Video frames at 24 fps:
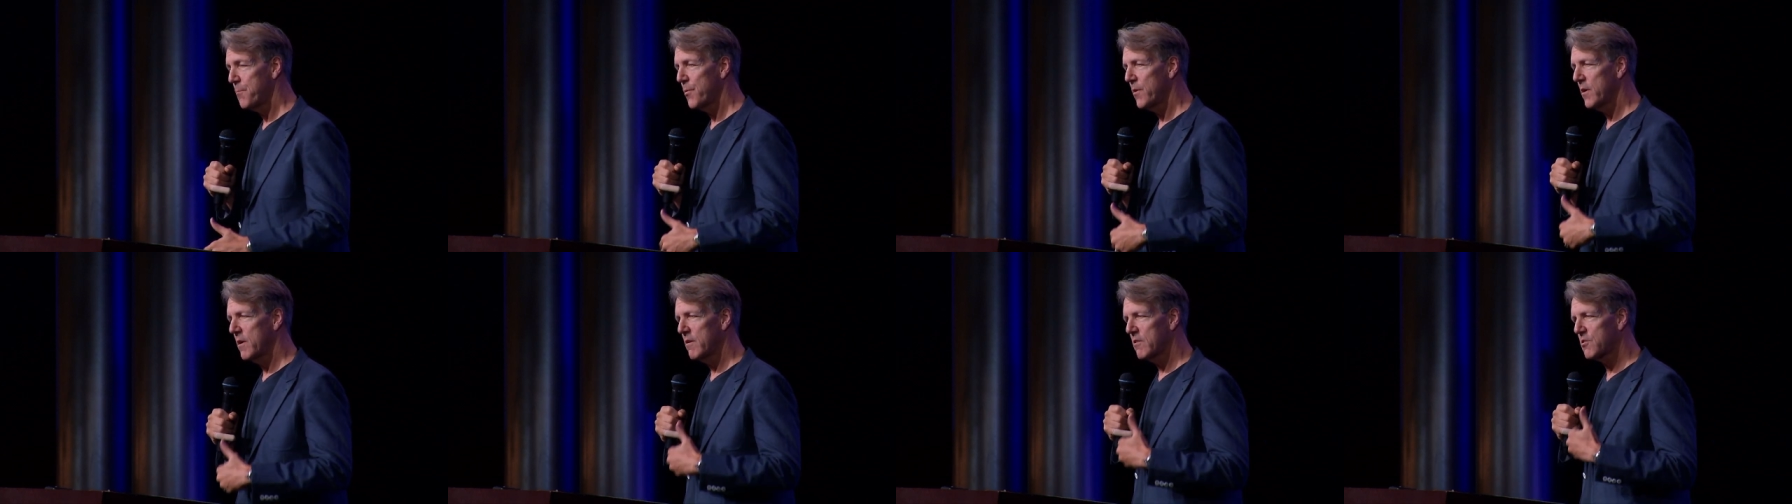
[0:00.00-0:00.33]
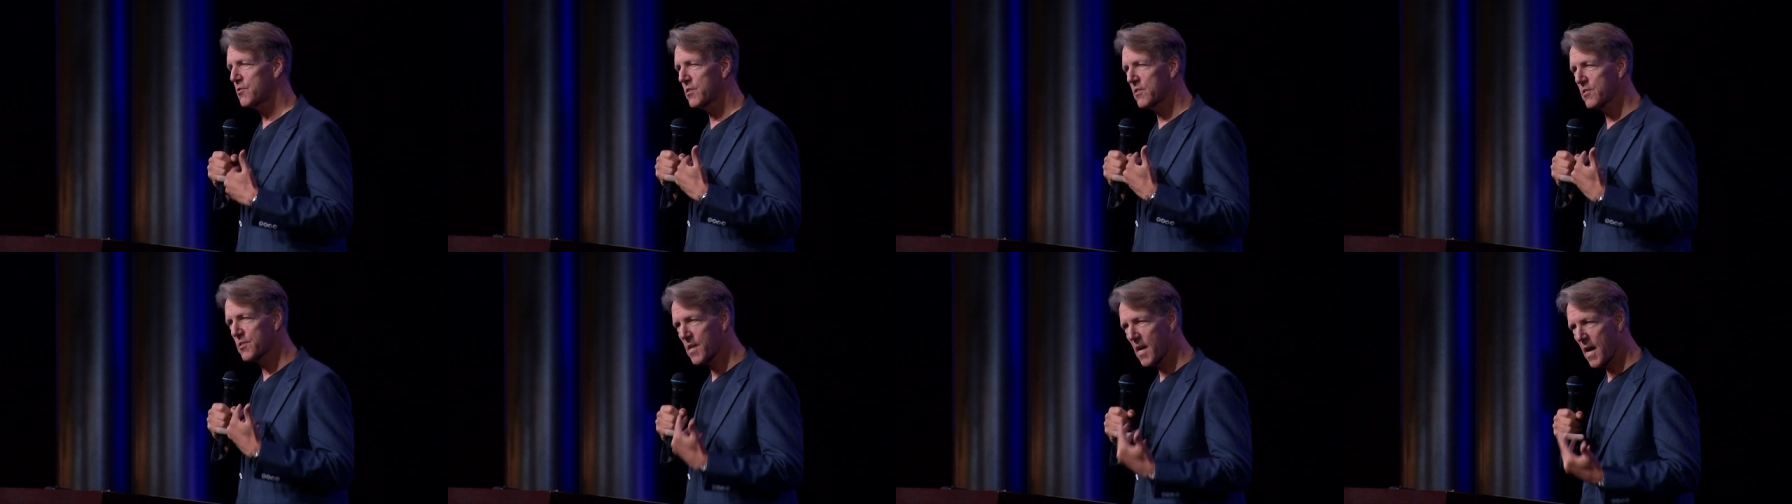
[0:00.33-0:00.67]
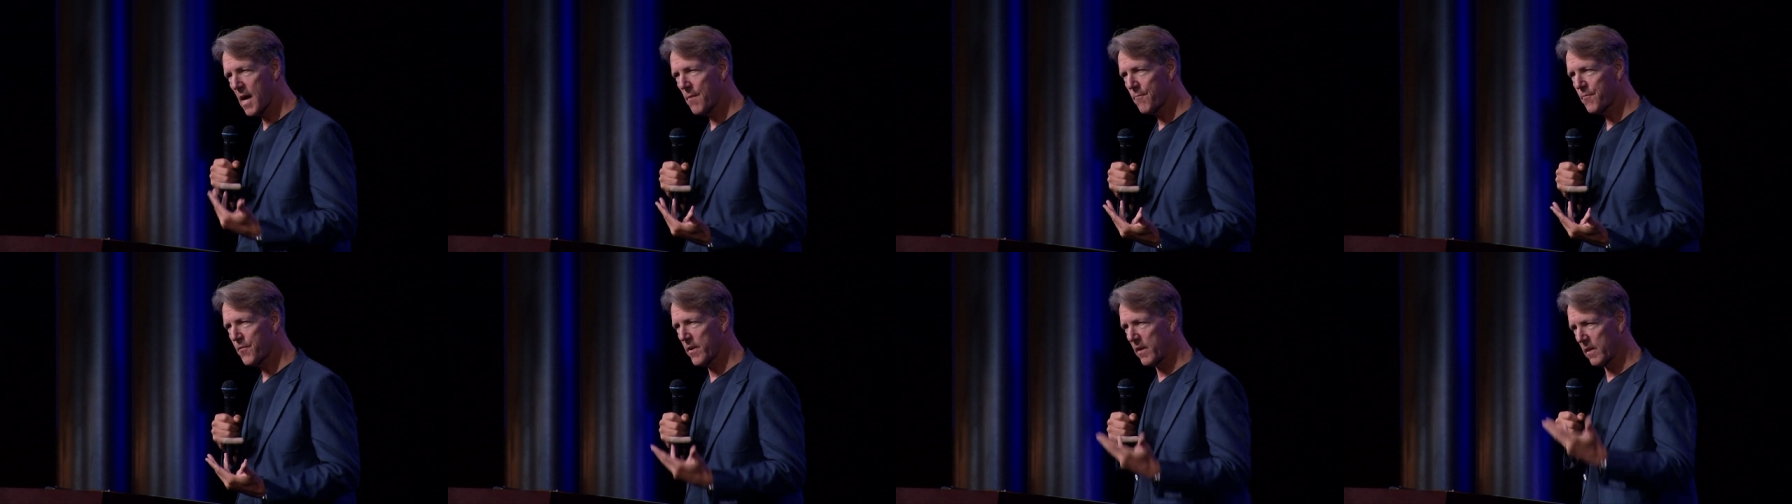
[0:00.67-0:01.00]
produces
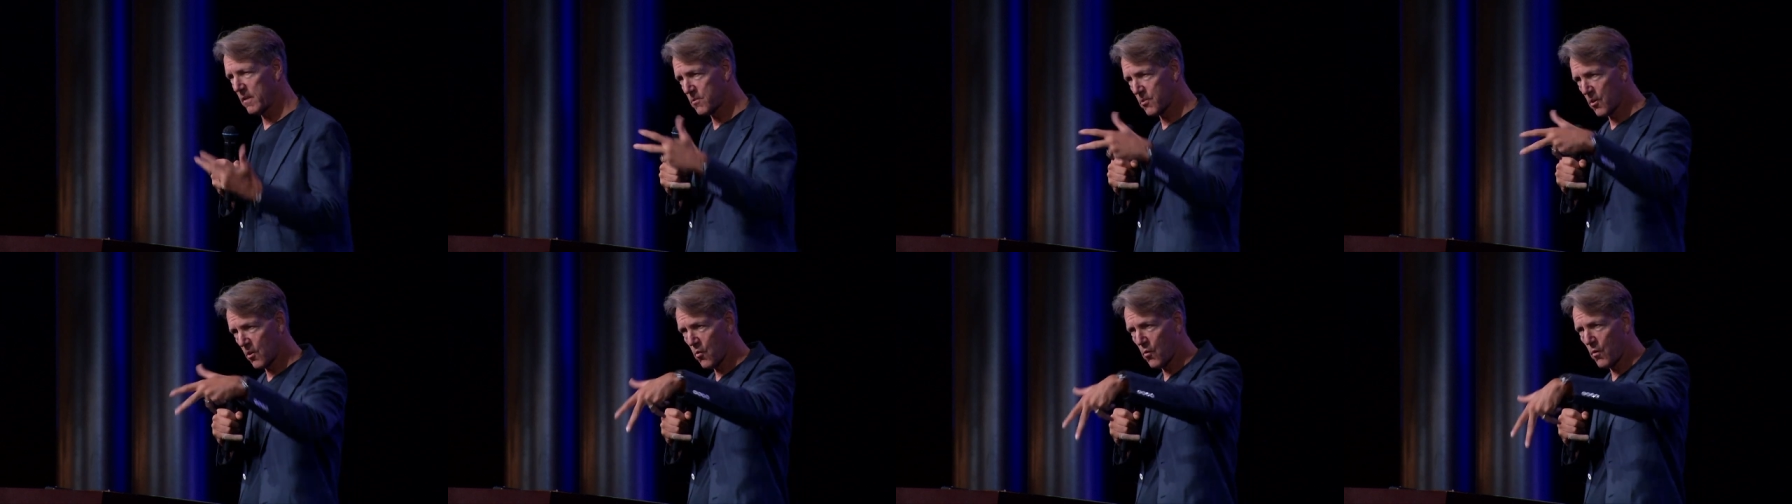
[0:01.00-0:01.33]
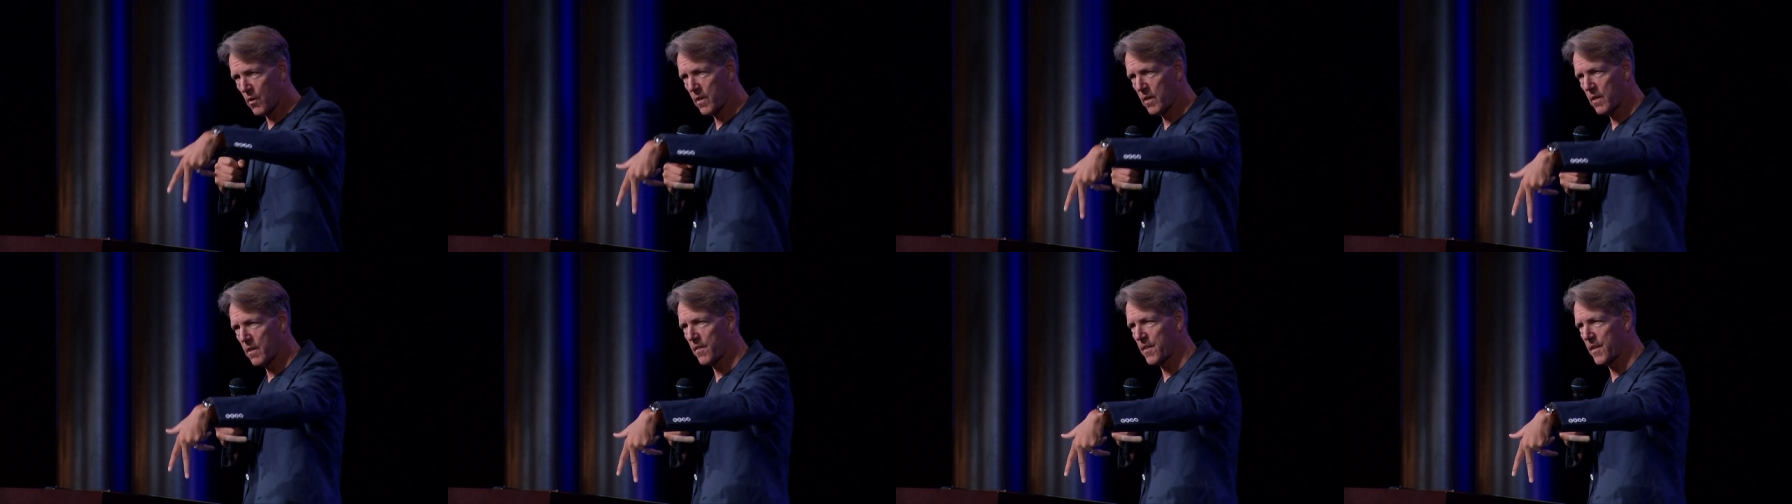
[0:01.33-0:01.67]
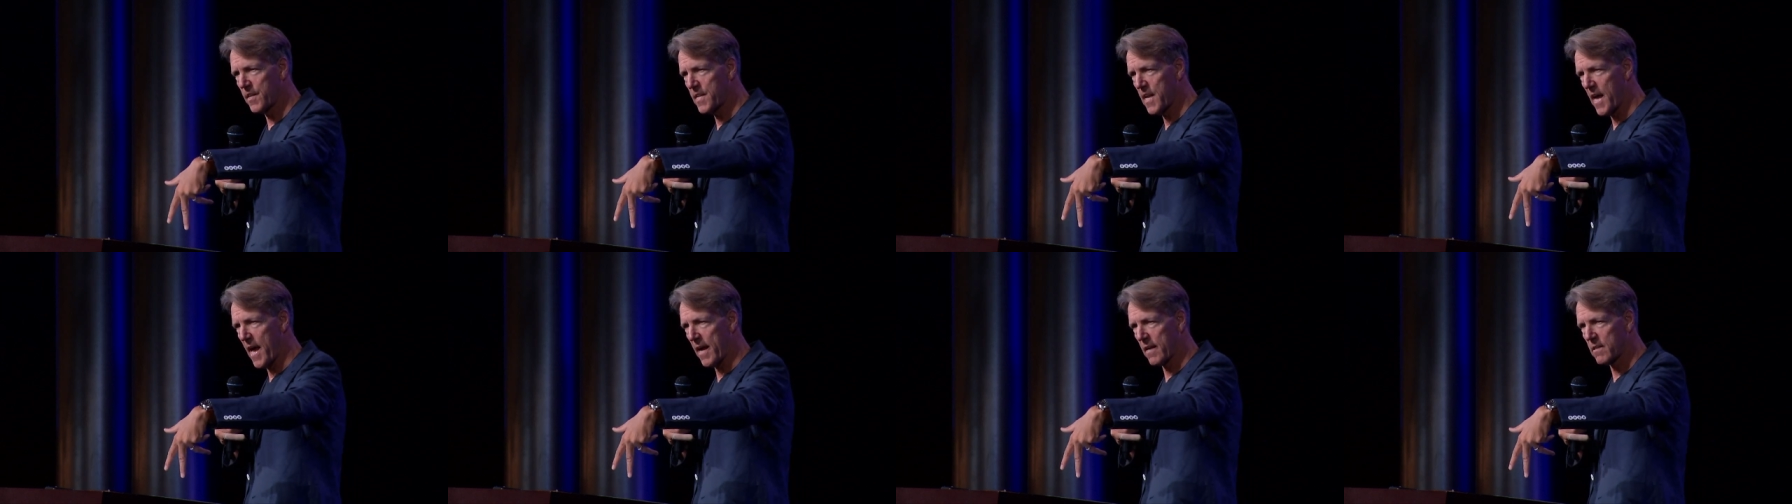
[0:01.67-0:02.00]
confidence, according to the
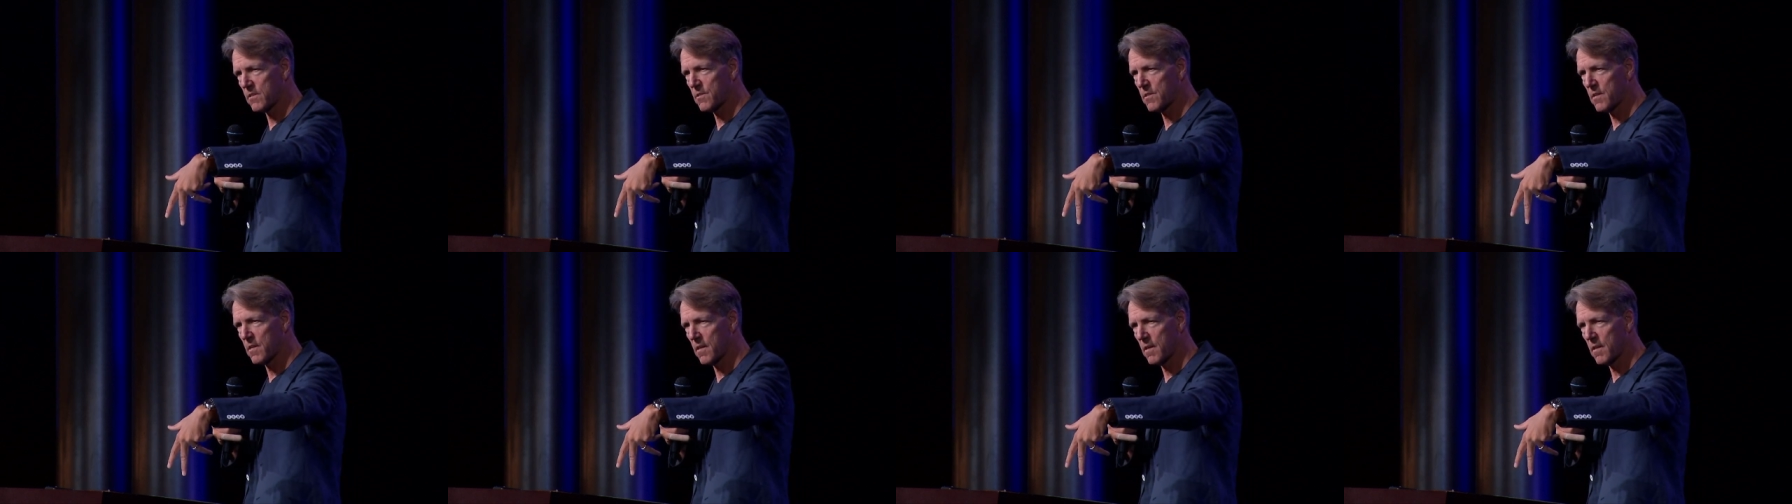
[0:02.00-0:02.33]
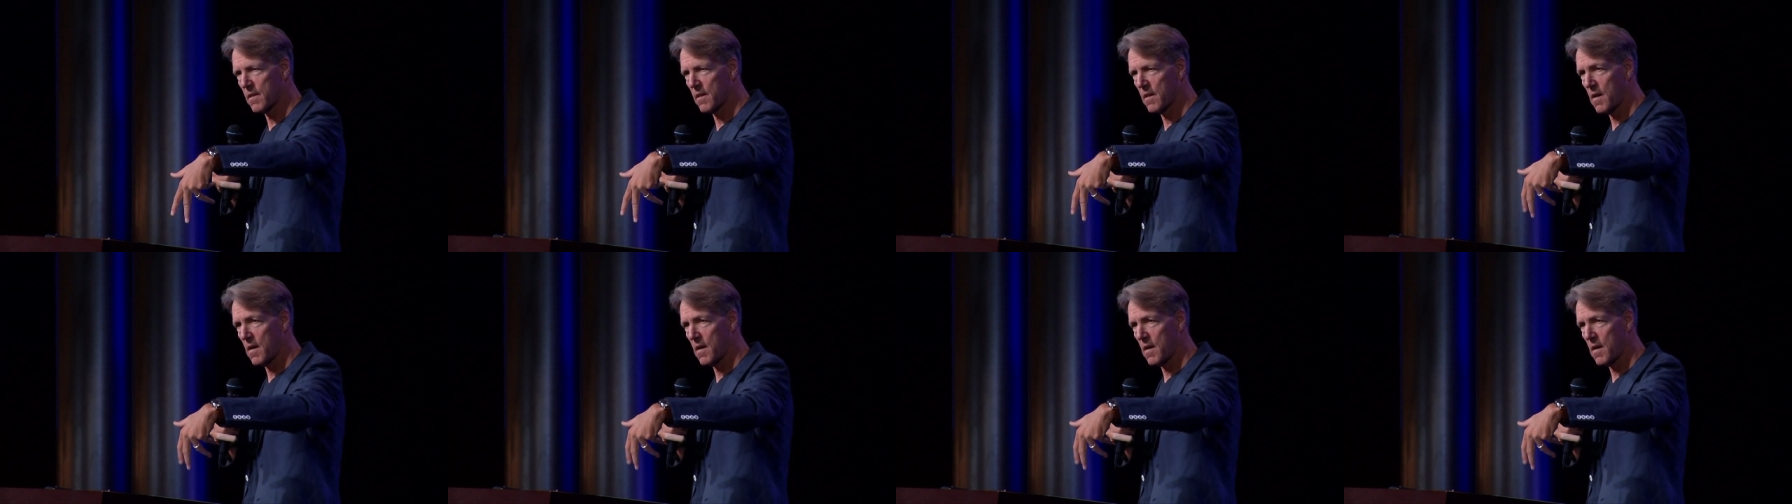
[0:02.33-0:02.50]
text.